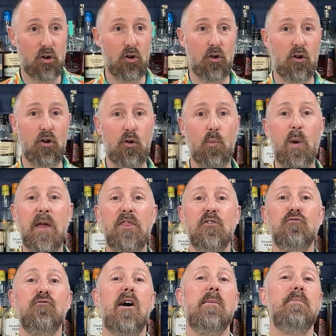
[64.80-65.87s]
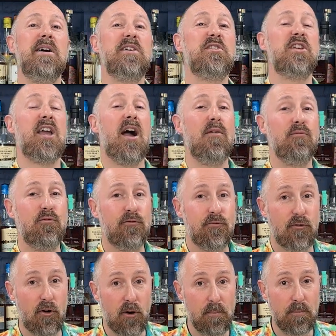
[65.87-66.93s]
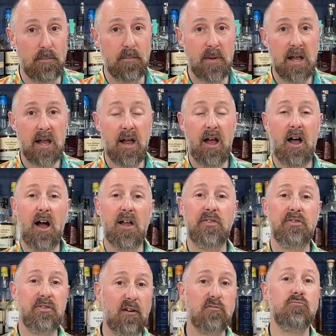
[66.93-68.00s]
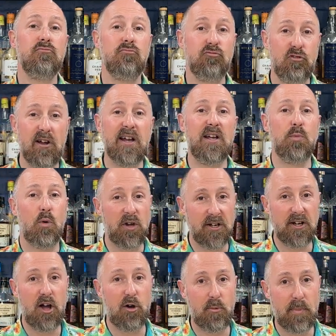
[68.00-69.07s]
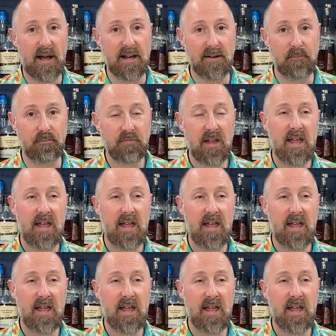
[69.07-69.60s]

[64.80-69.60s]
or where the rum has come from, I don't really want to know about it.